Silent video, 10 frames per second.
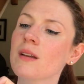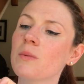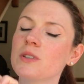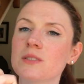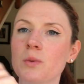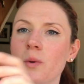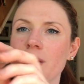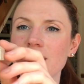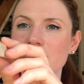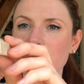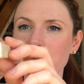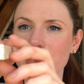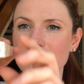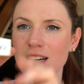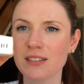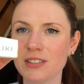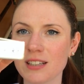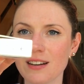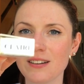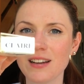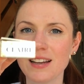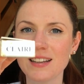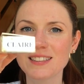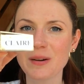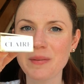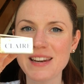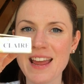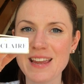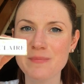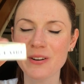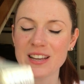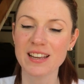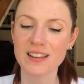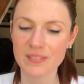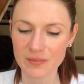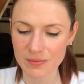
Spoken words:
What way up does it have to go? It's got my name on it.